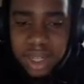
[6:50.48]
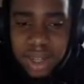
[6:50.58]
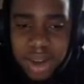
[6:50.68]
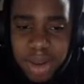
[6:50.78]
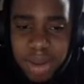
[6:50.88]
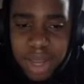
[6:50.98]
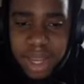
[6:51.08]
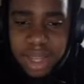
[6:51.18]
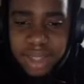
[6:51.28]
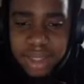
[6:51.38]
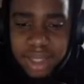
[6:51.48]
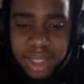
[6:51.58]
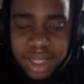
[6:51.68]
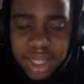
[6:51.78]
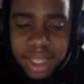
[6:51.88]
Oh man,
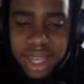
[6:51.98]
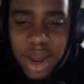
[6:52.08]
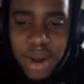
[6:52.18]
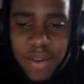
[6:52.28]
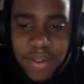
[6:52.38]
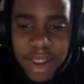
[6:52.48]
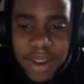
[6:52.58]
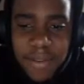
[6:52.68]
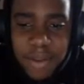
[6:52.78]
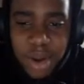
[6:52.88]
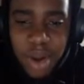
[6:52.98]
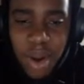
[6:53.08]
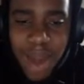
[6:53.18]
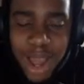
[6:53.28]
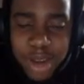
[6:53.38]
now if if
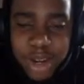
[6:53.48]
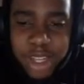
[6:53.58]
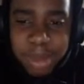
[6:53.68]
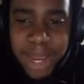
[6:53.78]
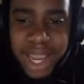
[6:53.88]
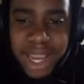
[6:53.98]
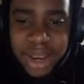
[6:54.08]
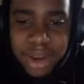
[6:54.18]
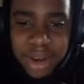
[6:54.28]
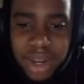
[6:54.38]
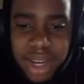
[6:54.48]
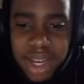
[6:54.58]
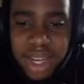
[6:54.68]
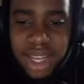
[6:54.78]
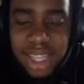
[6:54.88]
Ohio does make it here,
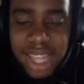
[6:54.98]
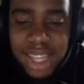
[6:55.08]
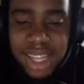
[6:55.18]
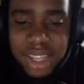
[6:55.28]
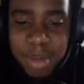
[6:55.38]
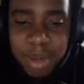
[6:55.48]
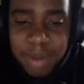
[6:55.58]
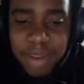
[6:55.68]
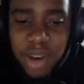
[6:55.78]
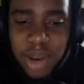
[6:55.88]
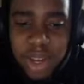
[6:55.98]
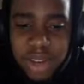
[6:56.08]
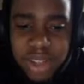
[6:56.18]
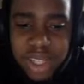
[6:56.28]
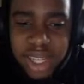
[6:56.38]
then this is
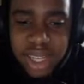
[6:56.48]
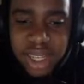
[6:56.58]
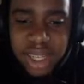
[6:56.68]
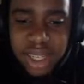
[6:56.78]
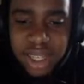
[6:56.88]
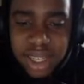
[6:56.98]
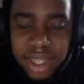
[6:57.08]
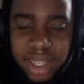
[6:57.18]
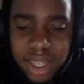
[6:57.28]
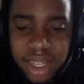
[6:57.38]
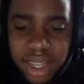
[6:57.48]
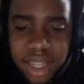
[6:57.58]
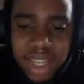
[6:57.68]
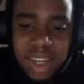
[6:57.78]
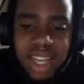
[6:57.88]
interesting.
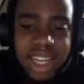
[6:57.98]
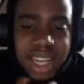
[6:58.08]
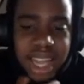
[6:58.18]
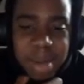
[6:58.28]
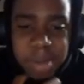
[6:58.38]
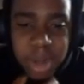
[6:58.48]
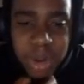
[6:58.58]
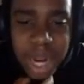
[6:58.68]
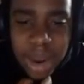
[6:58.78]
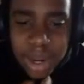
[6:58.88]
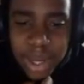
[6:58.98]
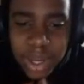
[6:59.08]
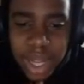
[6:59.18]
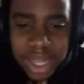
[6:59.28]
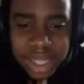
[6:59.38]
They did get blown out in their
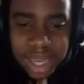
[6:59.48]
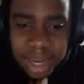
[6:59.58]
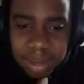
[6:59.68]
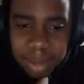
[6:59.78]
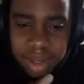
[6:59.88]
last game.